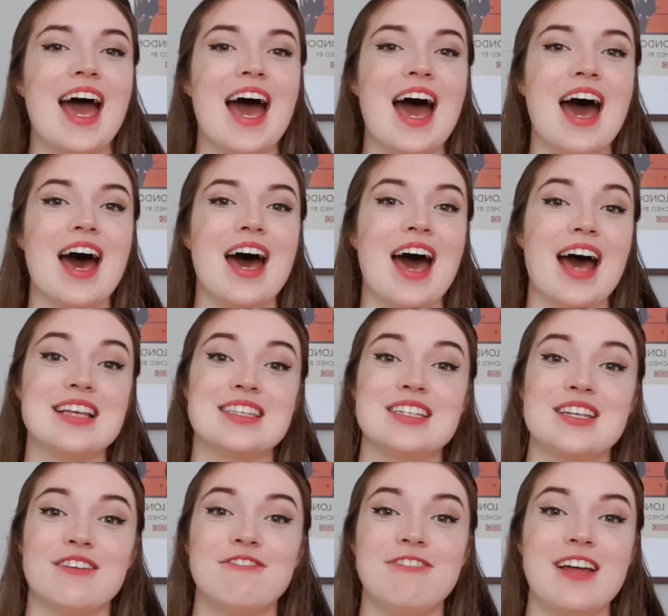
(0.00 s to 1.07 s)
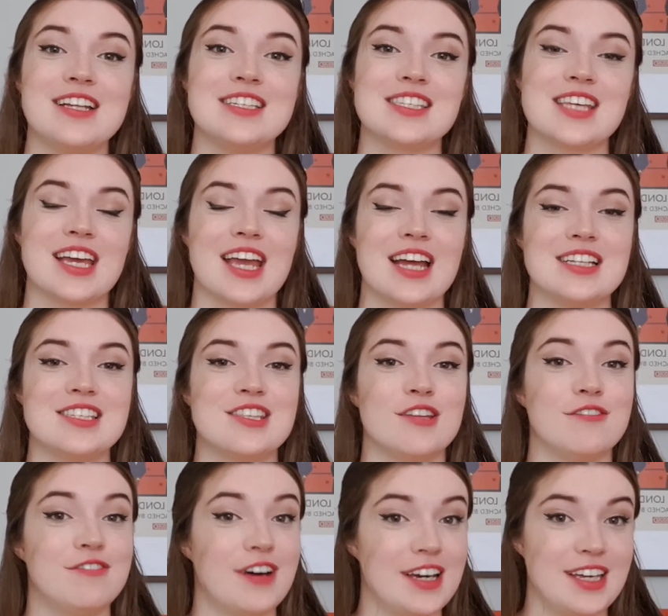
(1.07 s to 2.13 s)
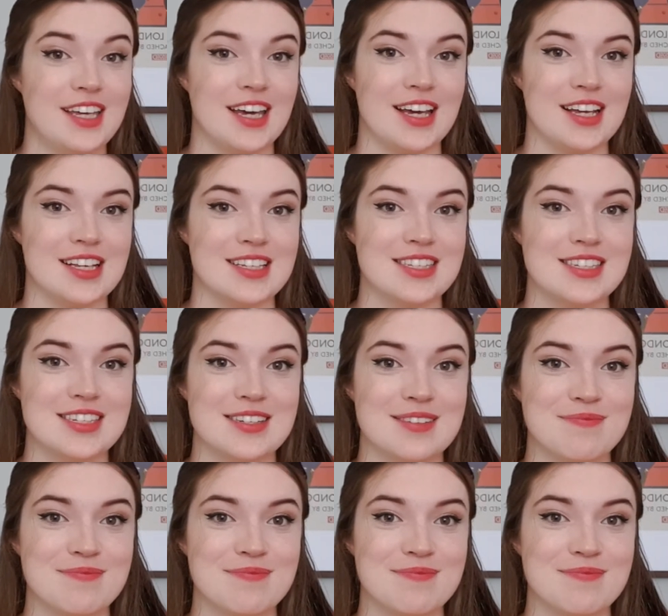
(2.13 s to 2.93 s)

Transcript: as a defence against the Vikings.